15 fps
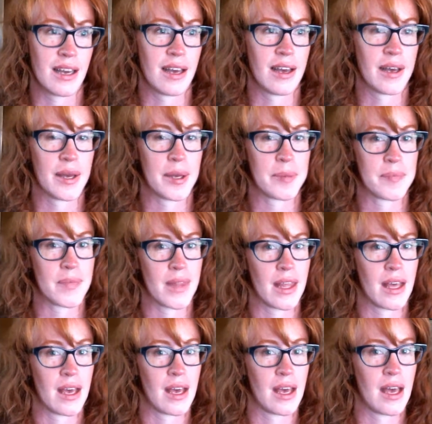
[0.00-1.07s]
Um,
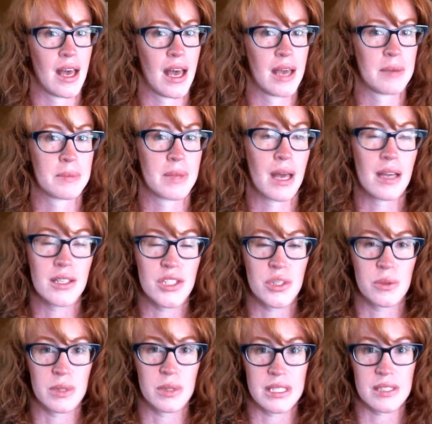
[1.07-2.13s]
I'm not
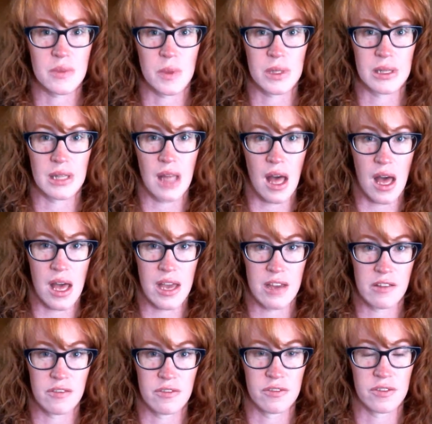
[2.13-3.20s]
doing this one
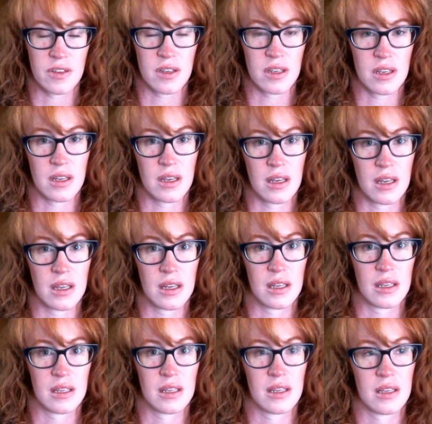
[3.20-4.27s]
live uh,